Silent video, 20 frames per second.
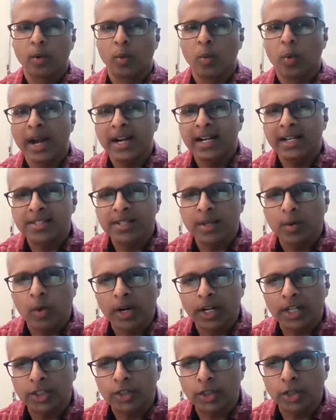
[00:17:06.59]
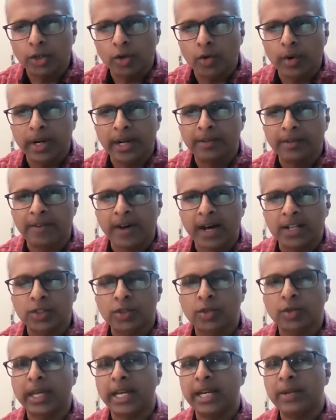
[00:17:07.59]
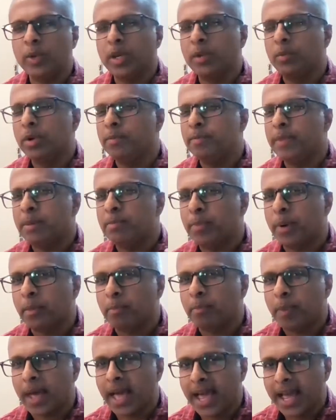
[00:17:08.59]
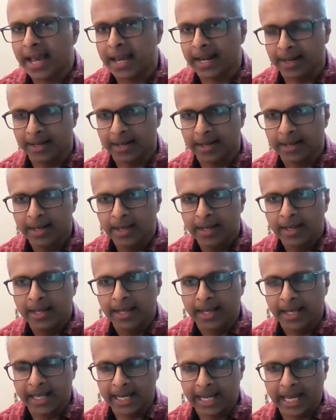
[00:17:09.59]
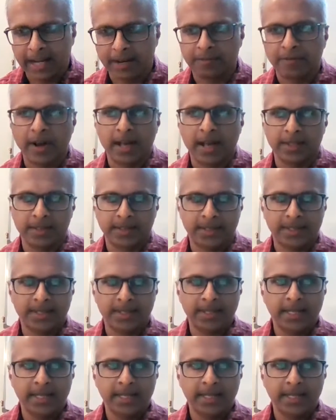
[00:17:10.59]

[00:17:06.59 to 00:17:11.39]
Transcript: Why does he want us to know in advance? So that we will be prepared in advance.